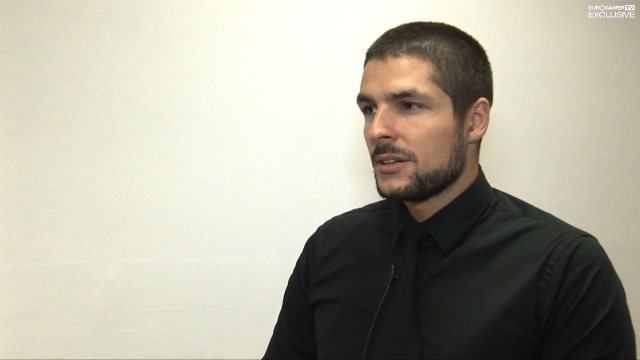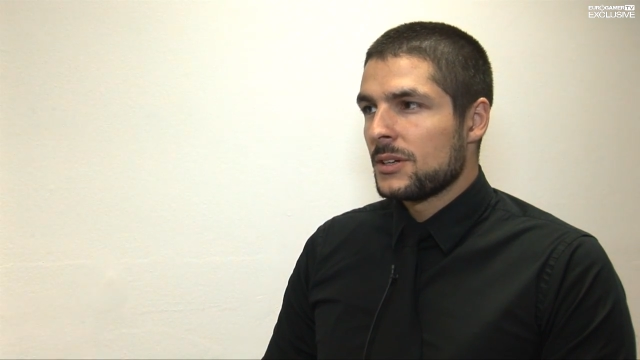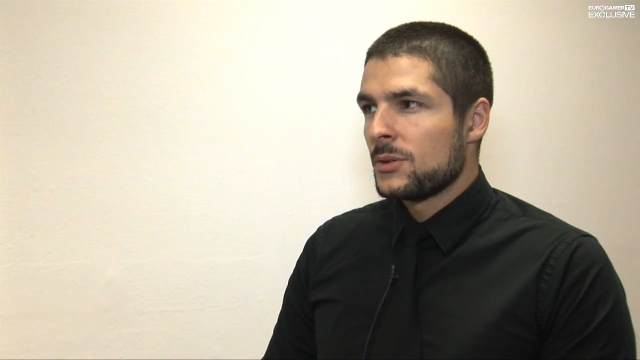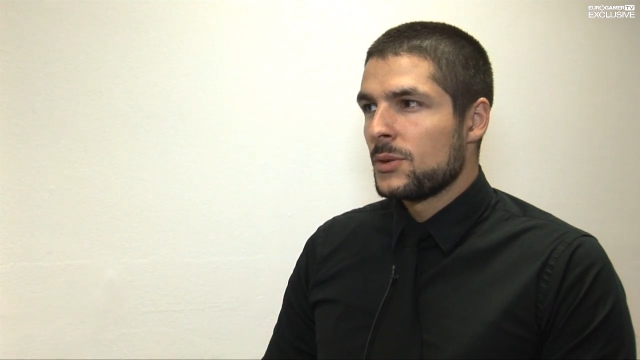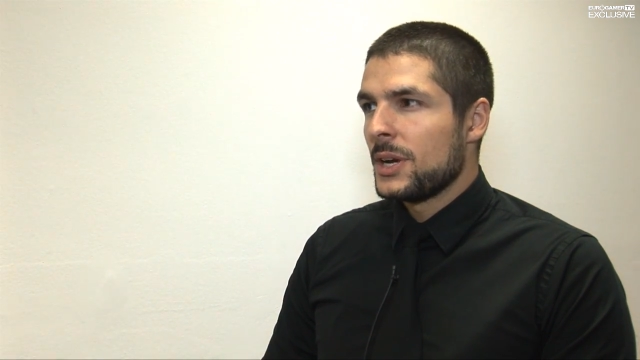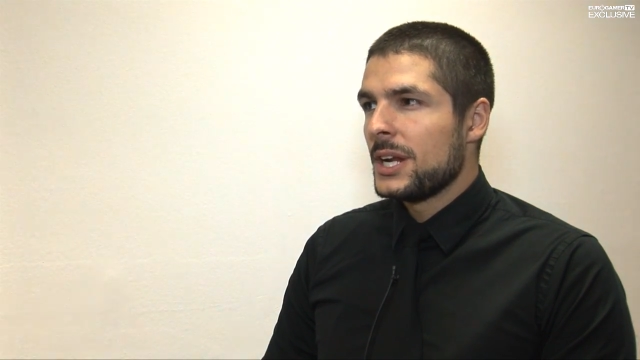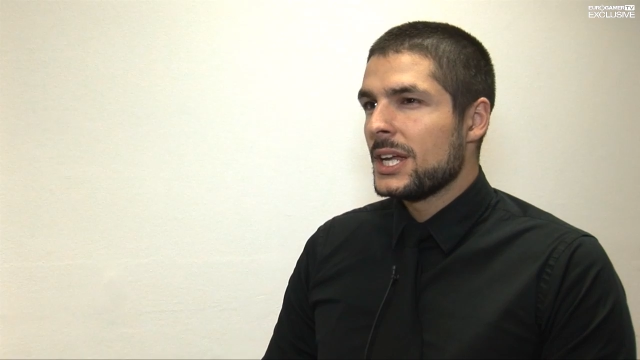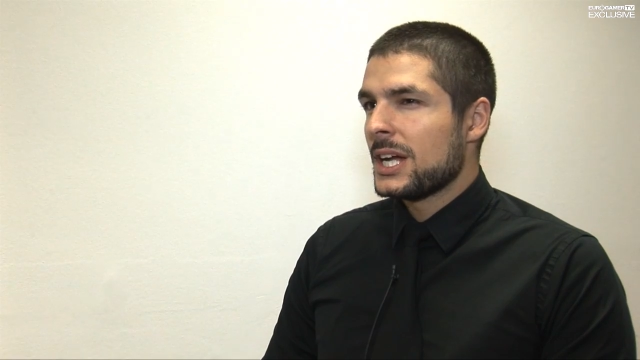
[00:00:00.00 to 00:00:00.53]

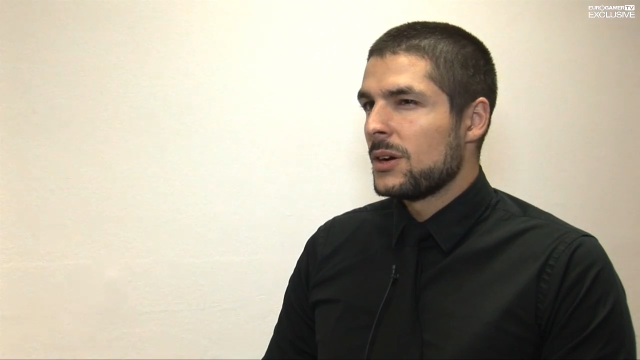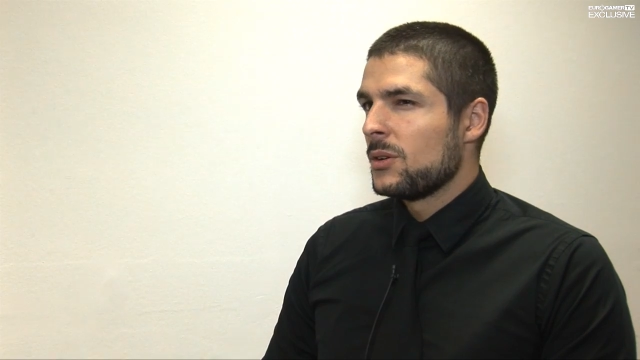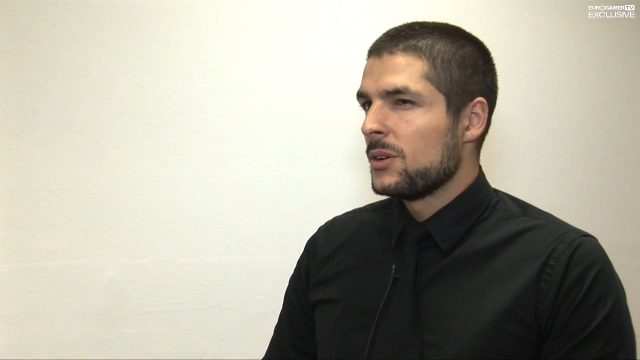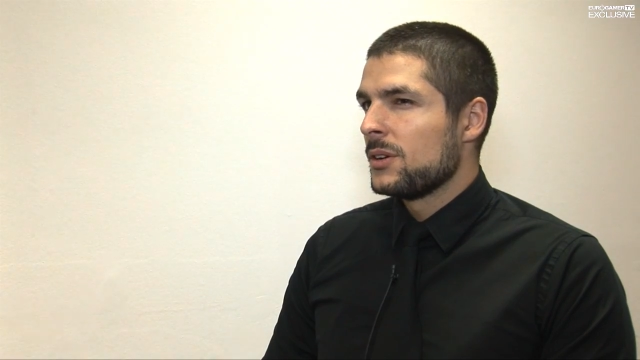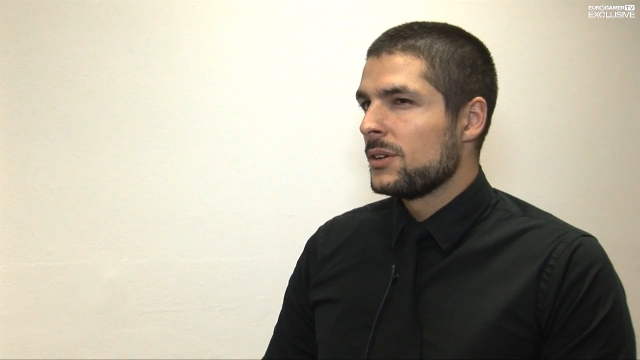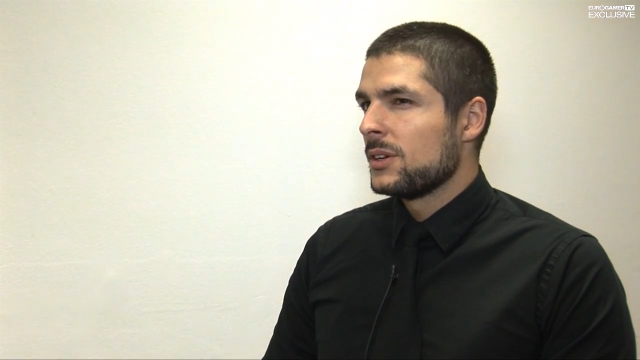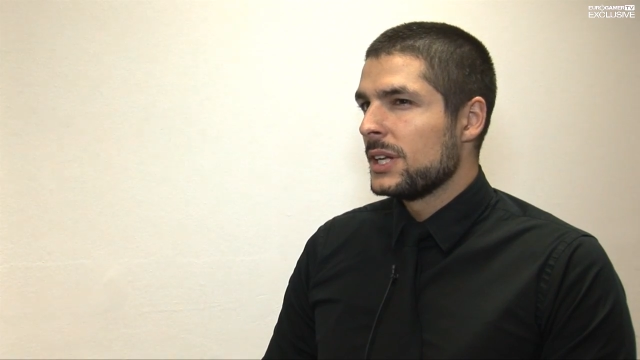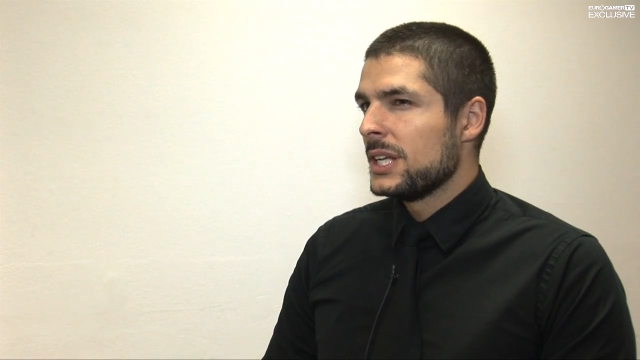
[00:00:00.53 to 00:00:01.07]
creating our
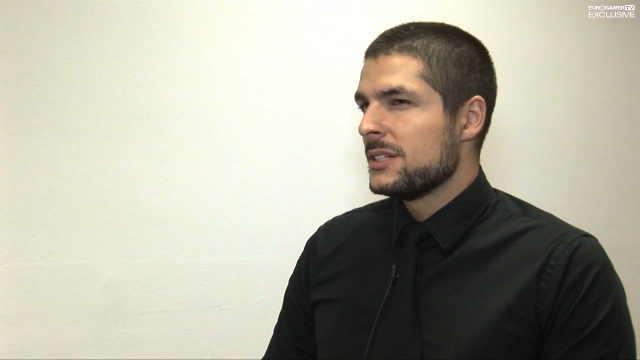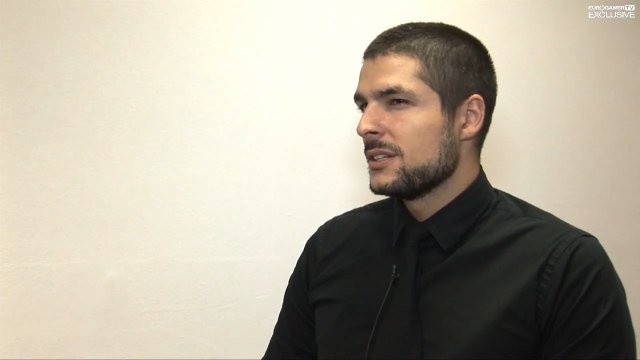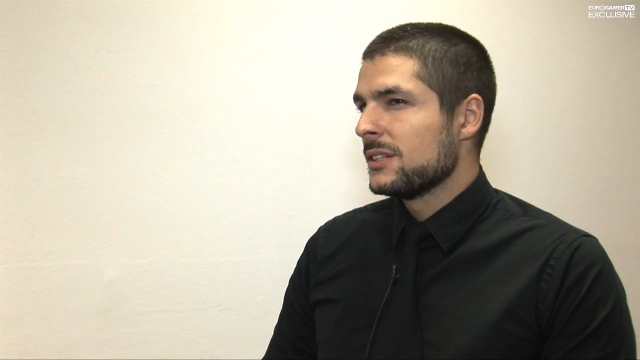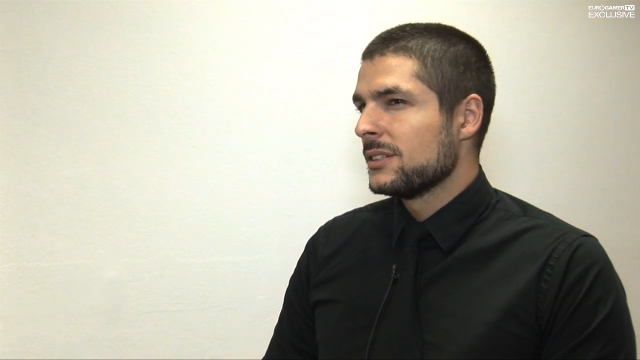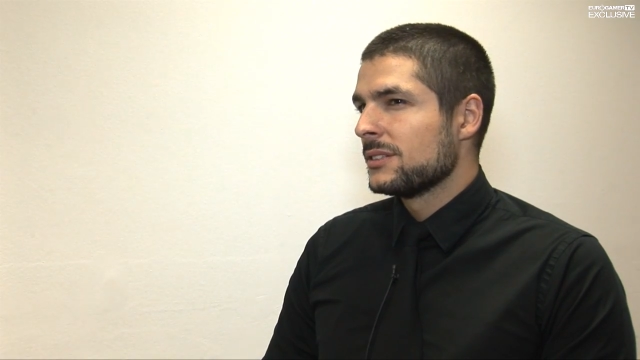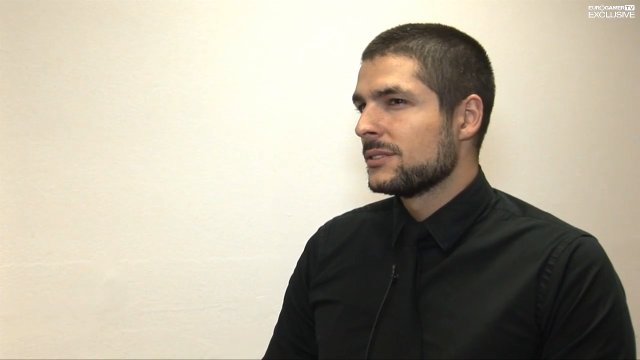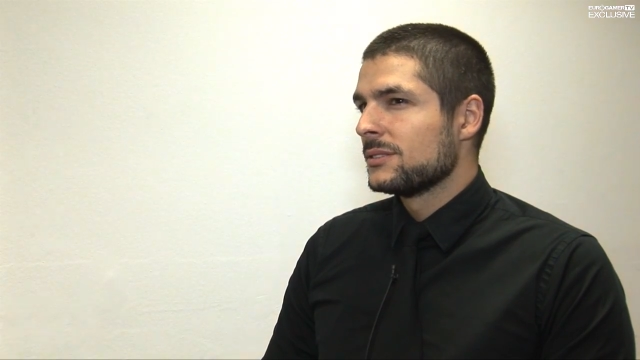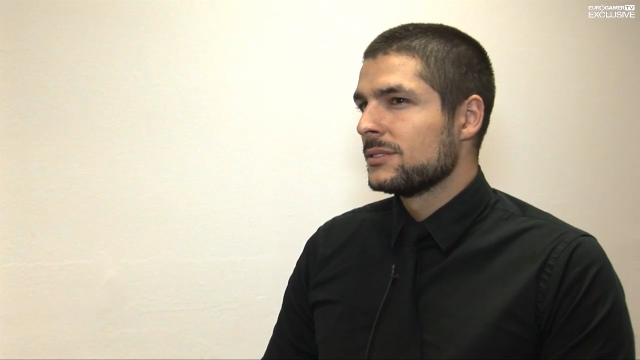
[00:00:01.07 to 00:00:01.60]
own
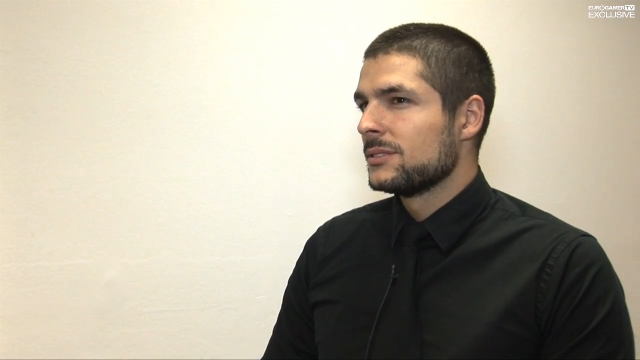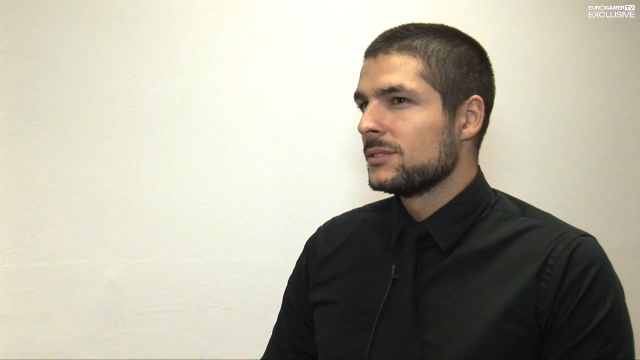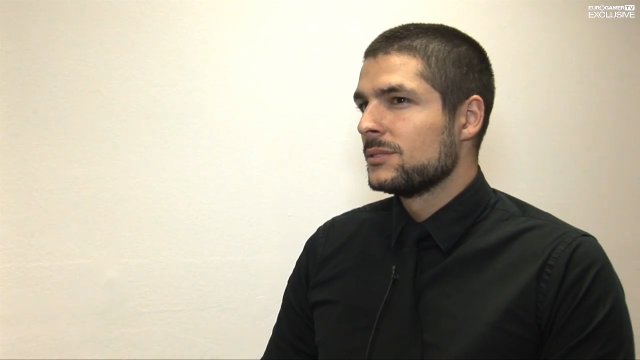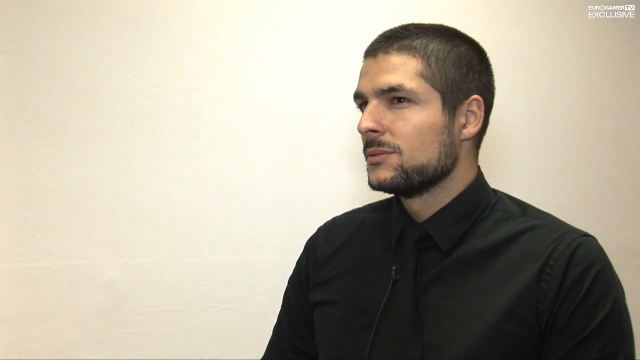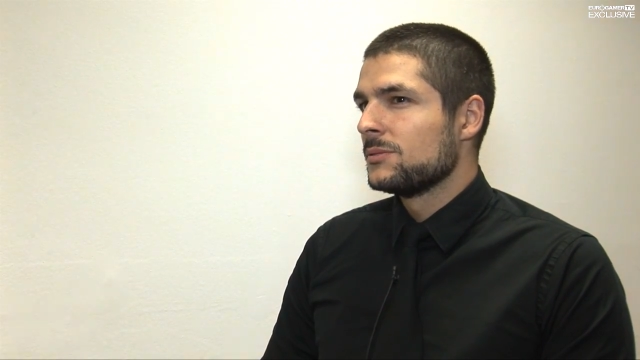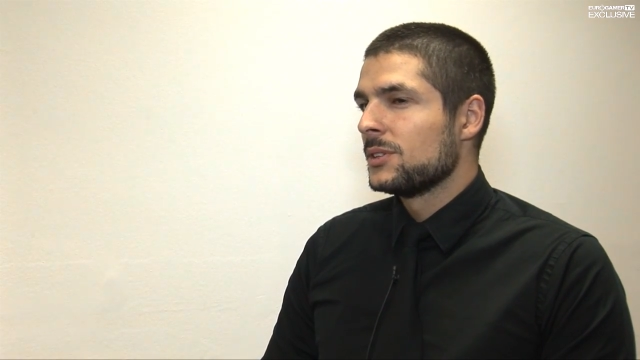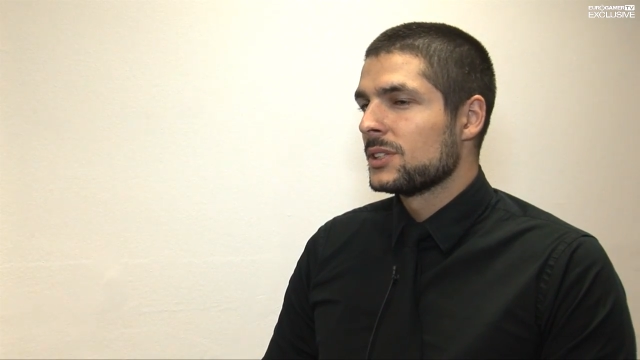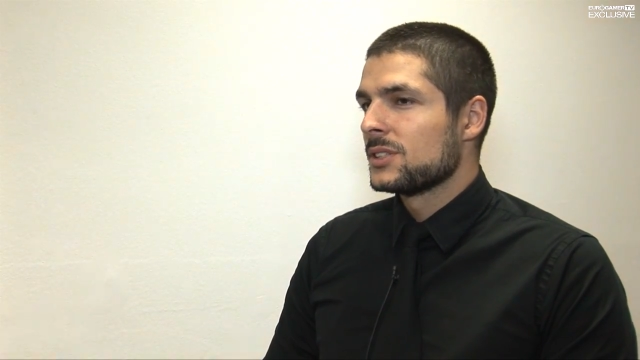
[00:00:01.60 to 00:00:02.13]
engine
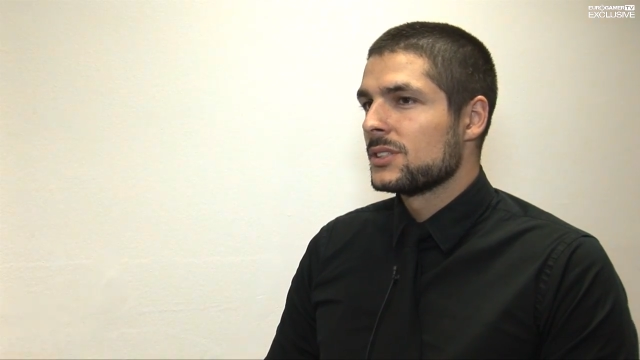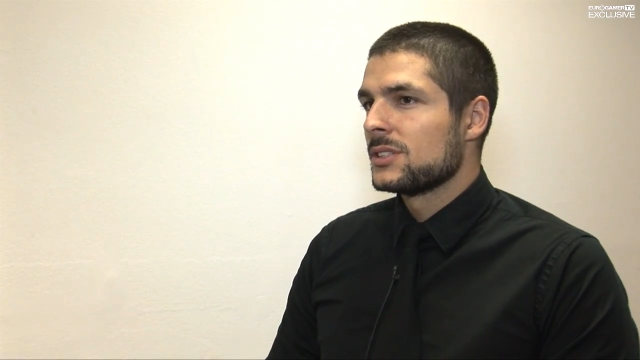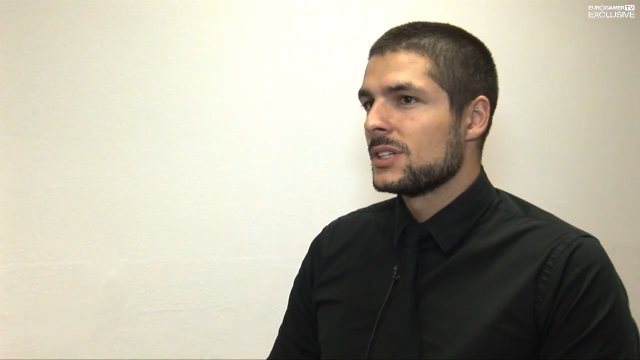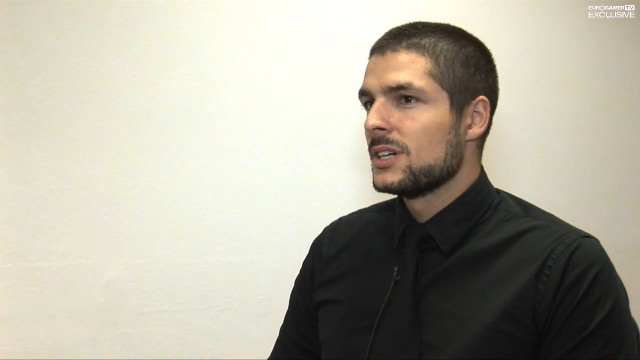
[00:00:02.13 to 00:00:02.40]
was